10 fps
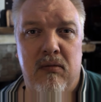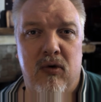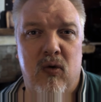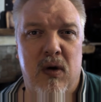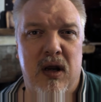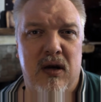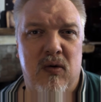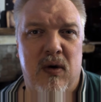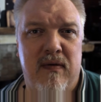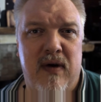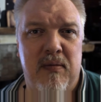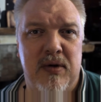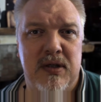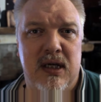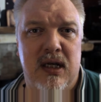20 to
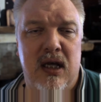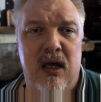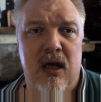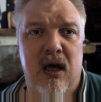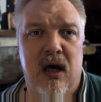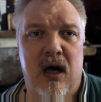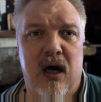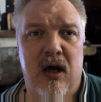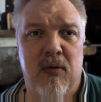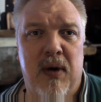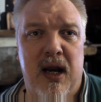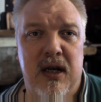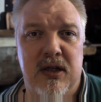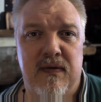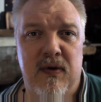25%, uh, your body
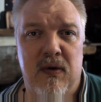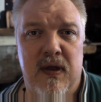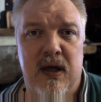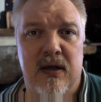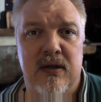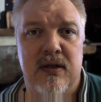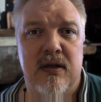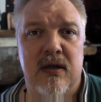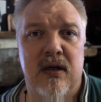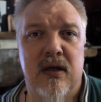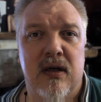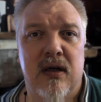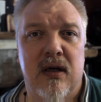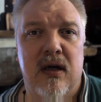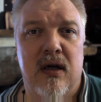does a few things
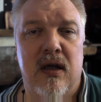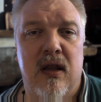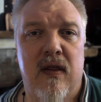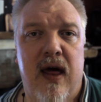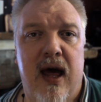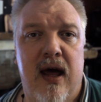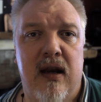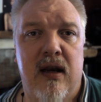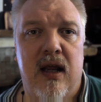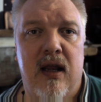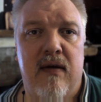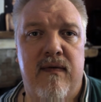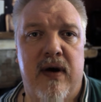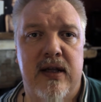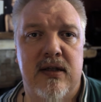that it
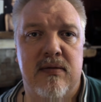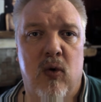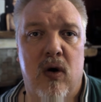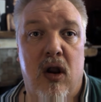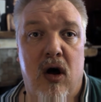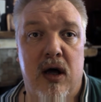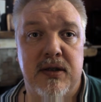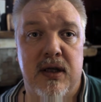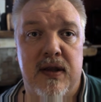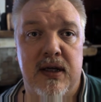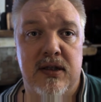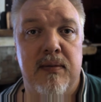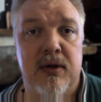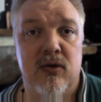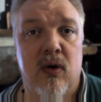fights more loss. It thinks
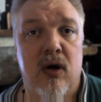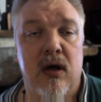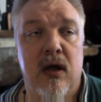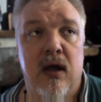something's wrong.